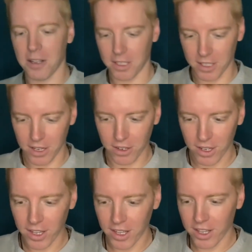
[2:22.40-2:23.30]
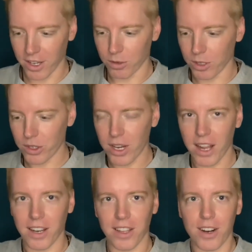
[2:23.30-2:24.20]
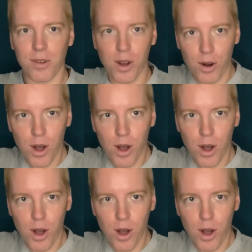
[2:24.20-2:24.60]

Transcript: this hill, and we're standing there, and we go,